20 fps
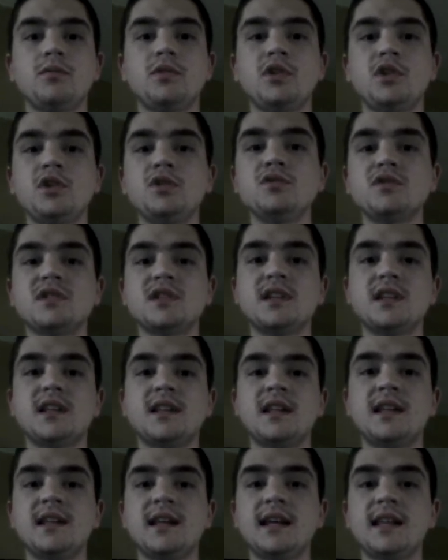use it
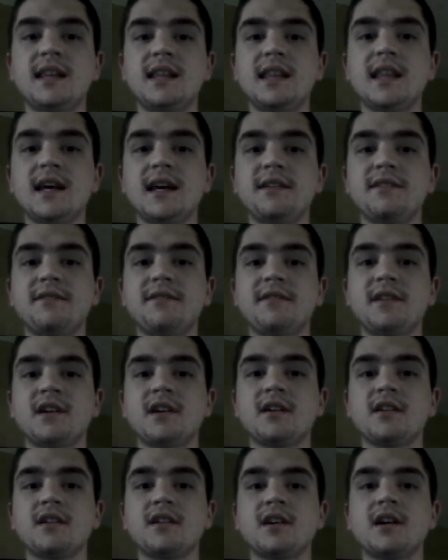in a daily life
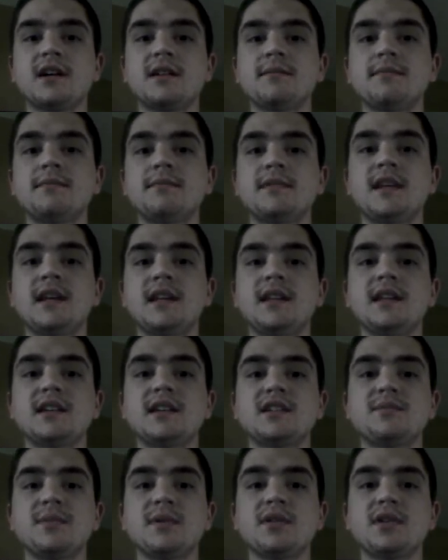or a daily
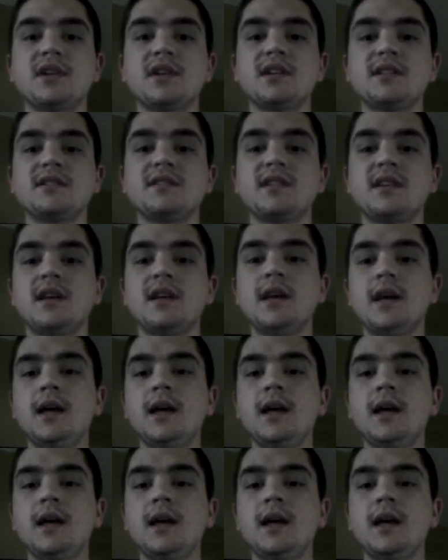experience.